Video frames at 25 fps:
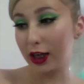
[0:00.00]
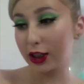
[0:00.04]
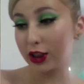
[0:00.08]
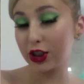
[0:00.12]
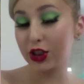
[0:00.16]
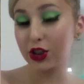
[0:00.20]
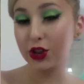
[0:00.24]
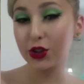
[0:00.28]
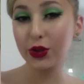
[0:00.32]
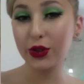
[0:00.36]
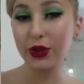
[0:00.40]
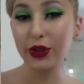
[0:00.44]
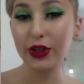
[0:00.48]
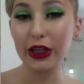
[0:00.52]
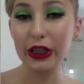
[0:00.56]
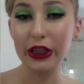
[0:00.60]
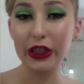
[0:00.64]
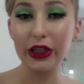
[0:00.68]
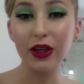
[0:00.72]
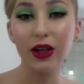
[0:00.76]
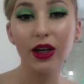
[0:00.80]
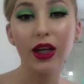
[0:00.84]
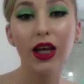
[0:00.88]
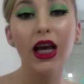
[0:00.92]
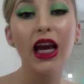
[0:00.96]
tutorial.
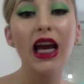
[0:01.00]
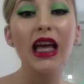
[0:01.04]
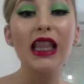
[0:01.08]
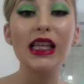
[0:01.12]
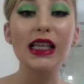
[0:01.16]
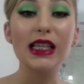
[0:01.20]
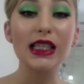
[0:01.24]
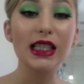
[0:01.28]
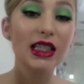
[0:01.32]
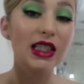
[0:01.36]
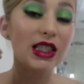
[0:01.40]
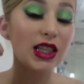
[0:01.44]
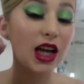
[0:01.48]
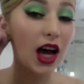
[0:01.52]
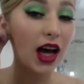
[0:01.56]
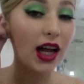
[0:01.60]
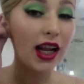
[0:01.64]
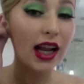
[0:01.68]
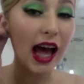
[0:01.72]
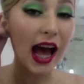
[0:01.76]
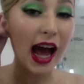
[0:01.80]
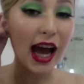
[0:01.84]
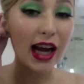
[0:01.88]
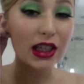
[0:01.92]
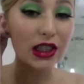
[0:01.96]
This is not
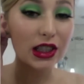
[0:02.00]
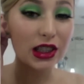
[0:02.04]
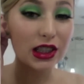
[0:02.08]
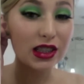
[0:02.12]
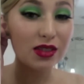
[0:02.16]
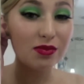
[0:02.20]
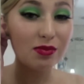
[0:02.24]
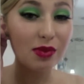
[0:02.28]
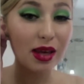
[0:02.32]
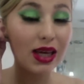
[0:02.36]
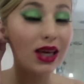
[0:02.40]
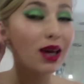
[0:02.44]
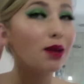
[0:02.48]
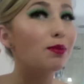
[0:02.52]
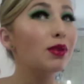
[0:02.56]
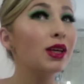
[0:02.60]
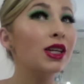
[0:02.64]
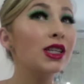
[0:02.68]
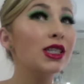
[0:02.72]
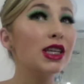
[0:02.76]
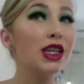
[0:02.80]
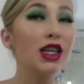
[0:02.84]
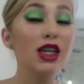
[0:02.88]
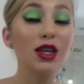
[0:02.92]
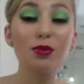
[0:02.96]
actually makeup that
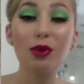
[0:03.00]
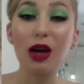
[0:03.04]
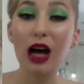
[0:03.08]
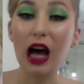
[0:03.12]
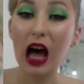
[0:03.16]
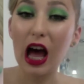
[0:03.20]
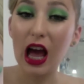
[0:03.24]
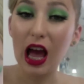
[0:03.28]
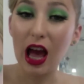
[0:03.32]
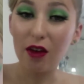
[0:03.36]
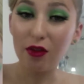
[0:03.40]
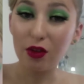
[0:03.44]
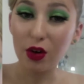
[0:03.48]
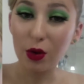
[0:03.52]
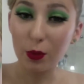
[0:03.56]
Tinkerbell ever